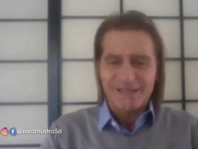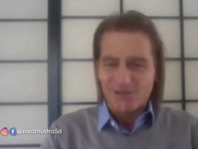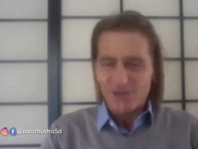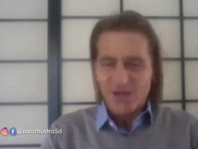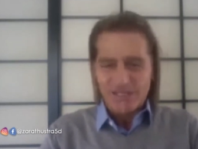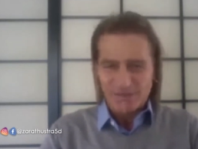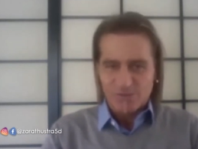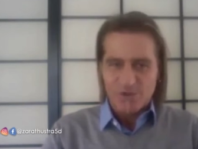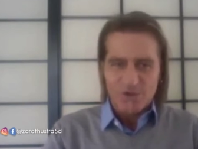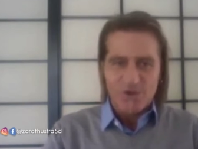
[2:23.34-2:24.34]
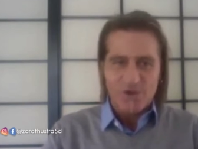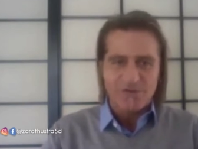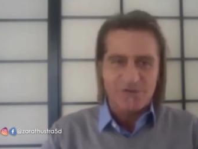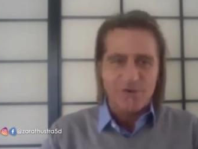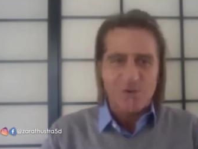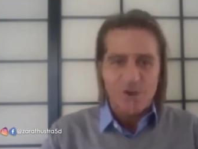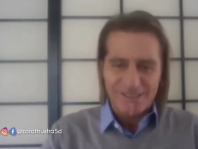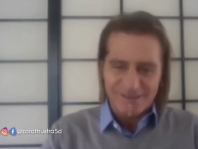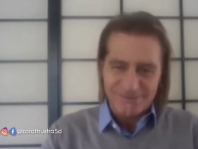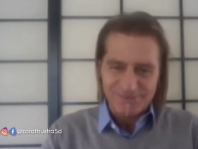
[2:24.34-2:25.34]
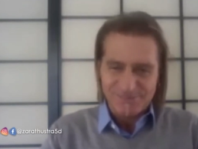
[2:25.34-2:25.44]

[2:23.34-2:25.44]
uh, or as we're going forward.